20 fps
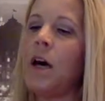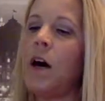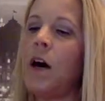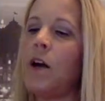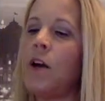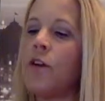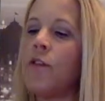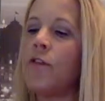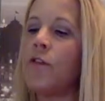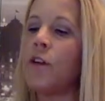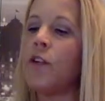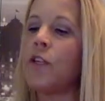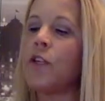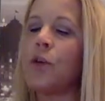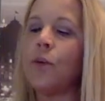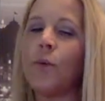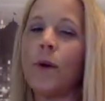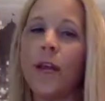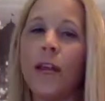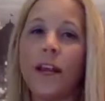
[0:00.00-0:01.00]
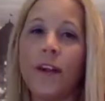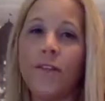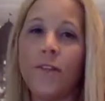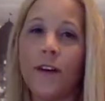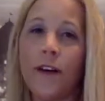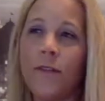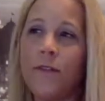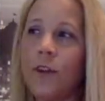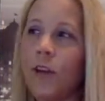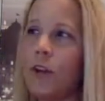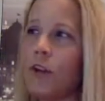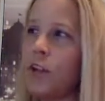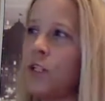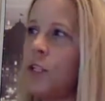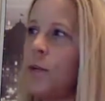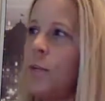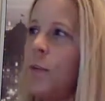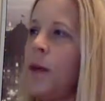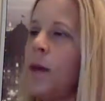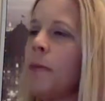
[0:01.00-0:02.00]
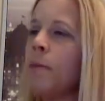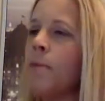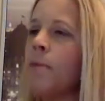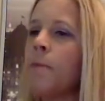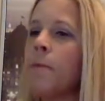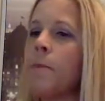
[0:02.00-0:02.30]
on her free jewelry and a $5 shipping.